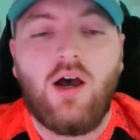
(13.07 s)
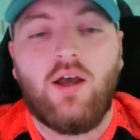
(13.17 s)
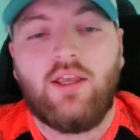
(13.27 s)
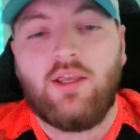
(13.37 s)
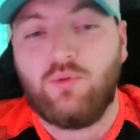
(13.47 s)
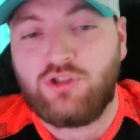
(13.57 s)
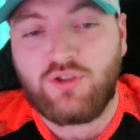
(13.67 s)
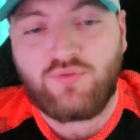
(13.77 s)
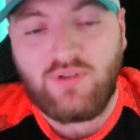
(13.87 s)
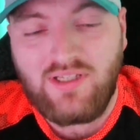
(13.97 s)
He was
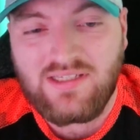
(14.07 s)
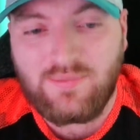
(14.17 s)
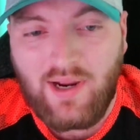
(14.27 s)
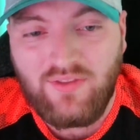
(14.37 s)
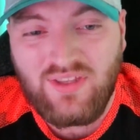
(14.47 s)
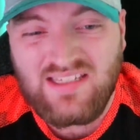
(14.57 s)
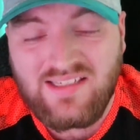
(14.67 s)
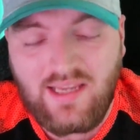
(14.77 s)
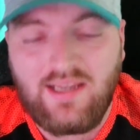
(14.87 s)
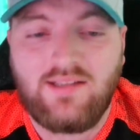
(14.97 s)
just released by the
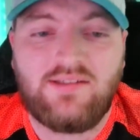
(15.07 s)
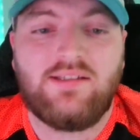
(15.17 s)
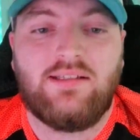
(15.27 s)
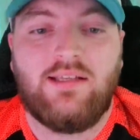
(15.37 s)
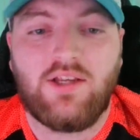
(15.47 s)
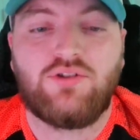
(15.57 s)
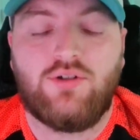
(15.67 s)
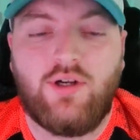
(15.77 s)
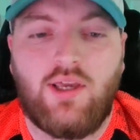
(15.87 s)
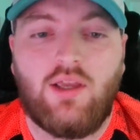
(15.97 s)
Saints
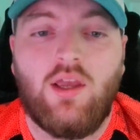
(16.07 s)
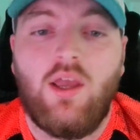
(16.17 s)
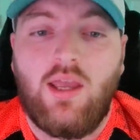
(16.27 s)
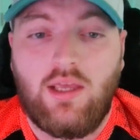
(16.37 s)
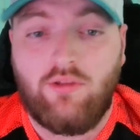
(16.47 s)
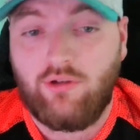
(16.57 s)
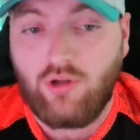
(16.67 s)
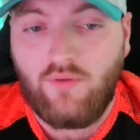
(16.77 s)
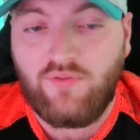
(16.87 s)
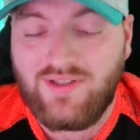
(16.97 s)
yesterday, and the
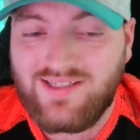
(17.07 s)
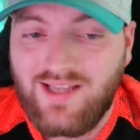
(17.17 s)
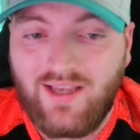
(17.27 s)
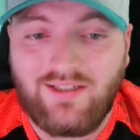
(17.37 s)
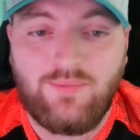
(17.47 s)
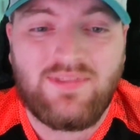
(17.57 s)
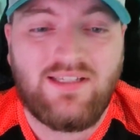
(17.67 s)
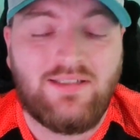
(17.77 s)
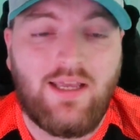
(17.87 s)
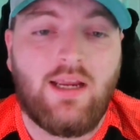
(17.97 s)
Dolphins signed him
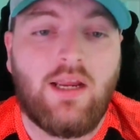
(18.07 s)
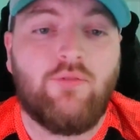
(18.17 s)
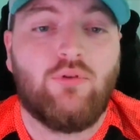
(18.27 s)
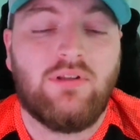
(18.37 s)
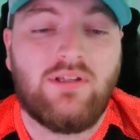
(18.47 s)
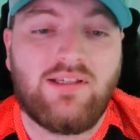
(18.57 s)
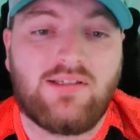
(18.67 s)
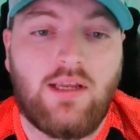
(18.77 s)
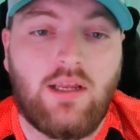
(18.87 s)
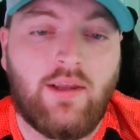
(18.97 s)
today,
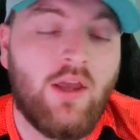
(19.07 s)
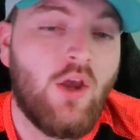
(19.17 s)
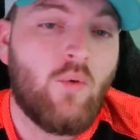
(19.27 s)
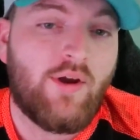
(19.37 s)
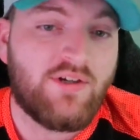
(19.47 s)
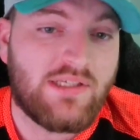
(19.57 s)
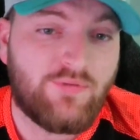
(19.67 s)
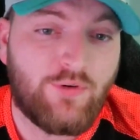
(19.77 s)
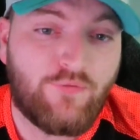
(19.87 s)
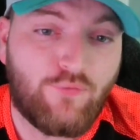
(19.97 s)
releasing wide
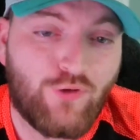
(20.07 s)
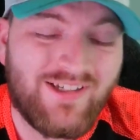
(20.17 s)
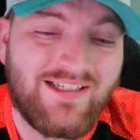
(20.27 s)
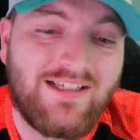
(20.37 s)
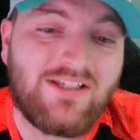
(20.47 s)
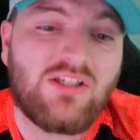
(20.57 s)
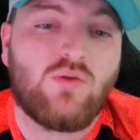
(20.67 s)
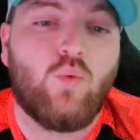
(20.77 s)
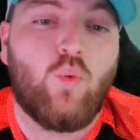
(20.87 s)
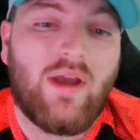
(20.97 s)
receiver Freddie
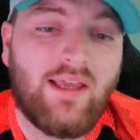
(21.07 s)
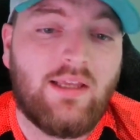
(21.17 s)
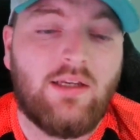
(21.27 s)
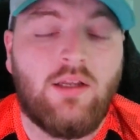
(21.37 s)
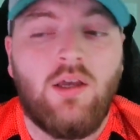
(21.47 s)
Swain.